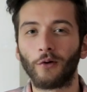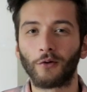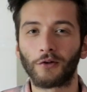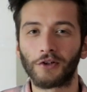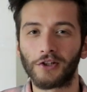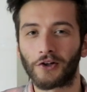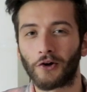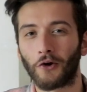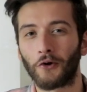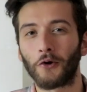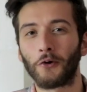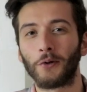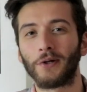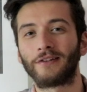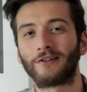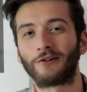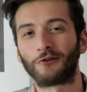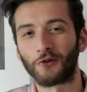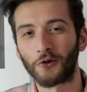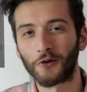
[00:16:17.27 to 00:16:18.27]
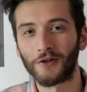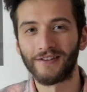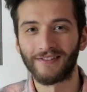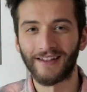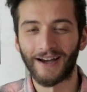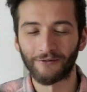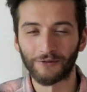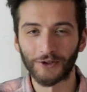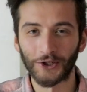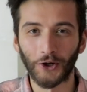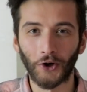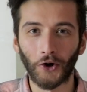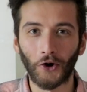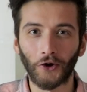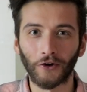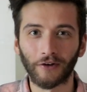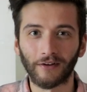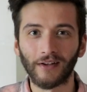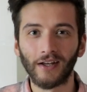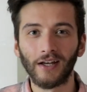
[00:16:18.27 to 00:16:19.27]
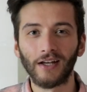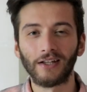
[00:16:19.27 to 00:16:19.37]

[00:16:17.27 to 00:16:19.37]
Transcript: or you've got nowhere to run in that regard.